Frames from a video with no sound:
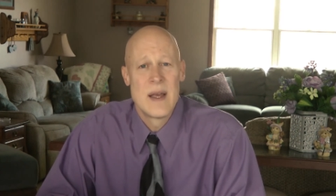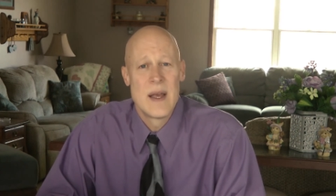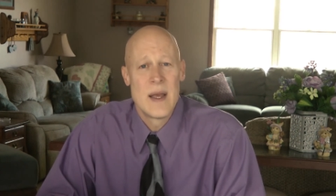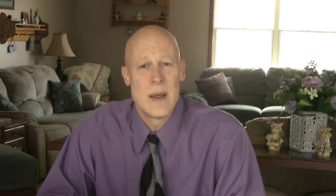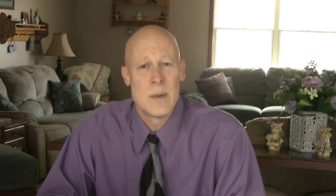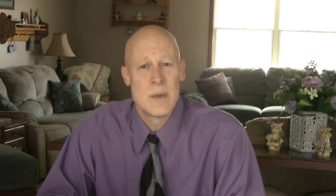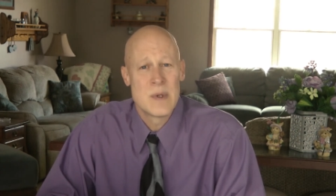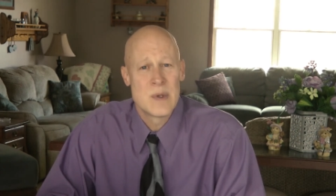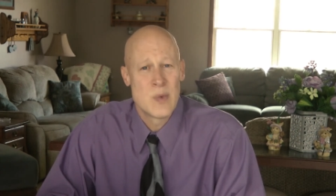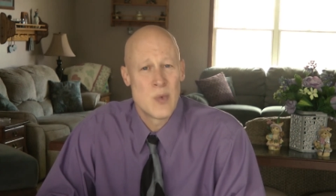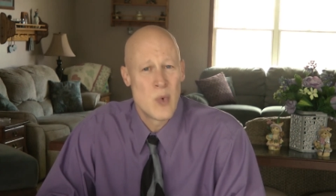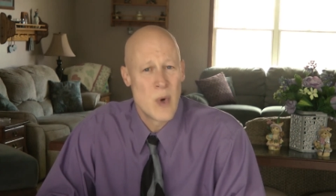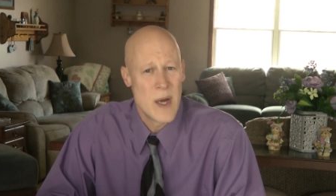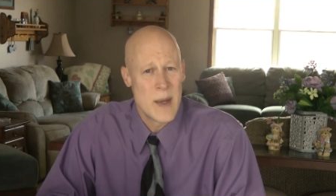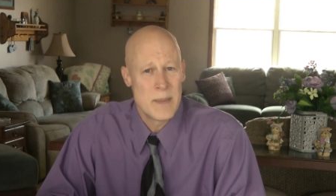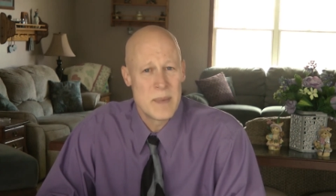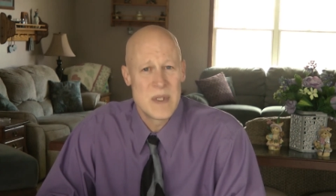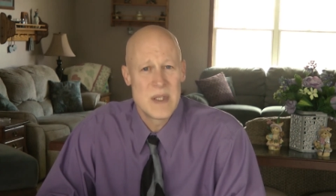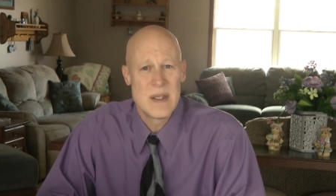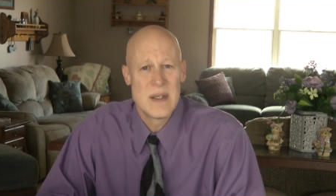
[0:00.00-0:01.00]
he was
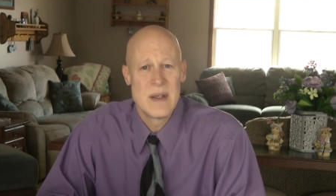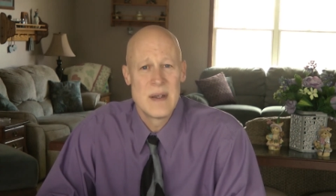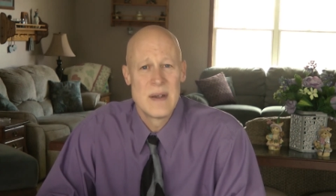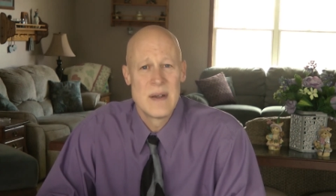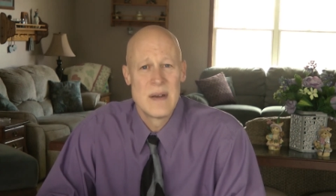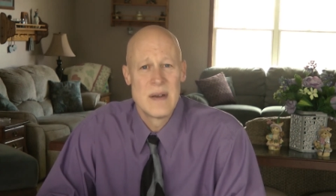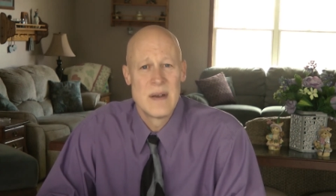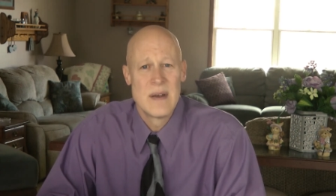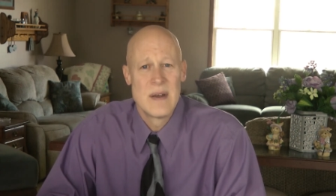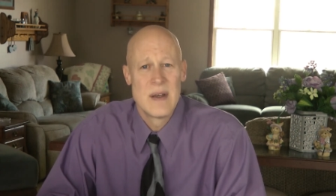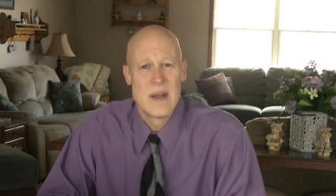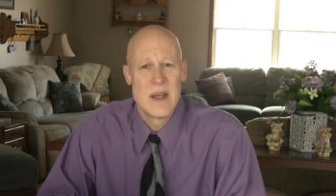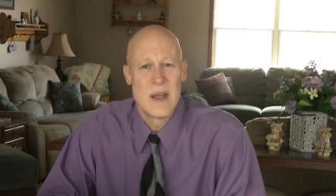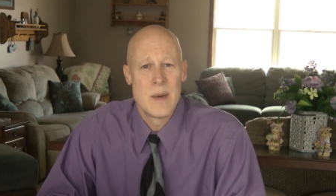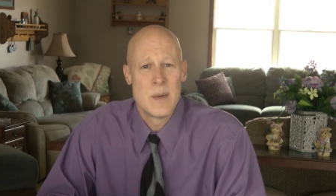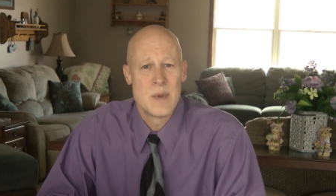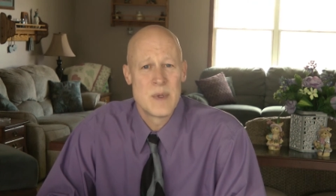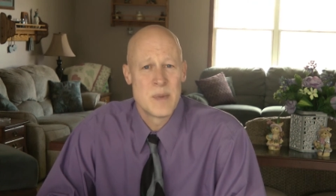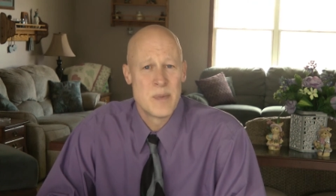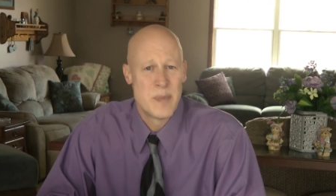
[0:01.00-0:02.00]
whipped, he
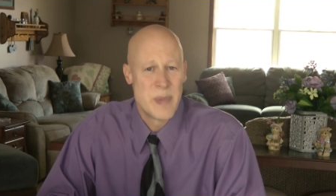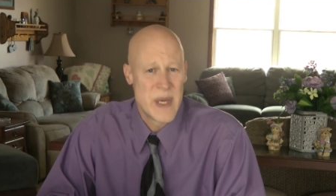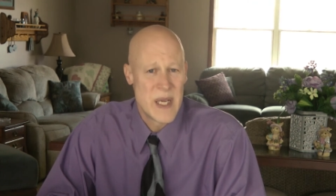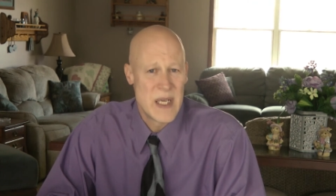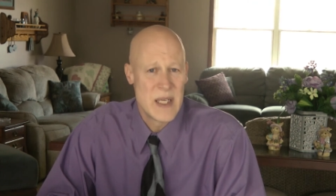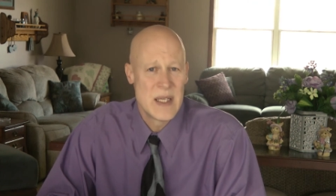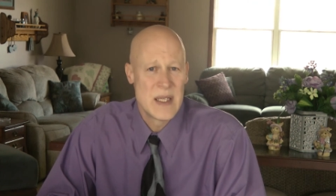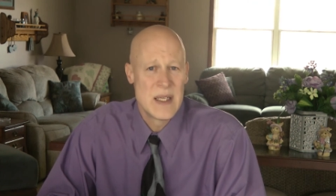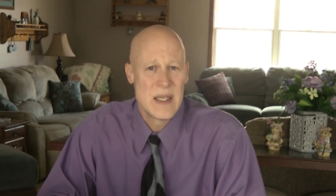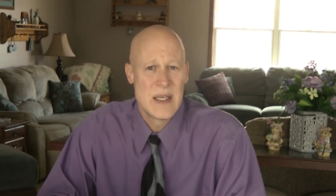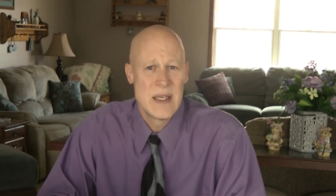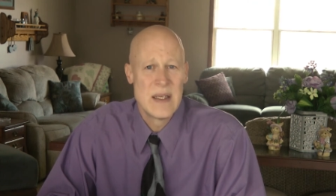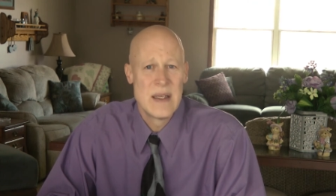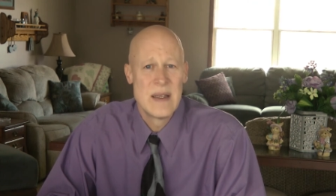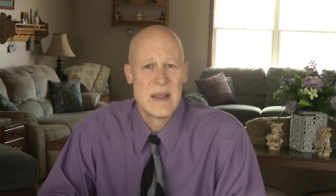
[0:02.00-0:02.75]
was beaten,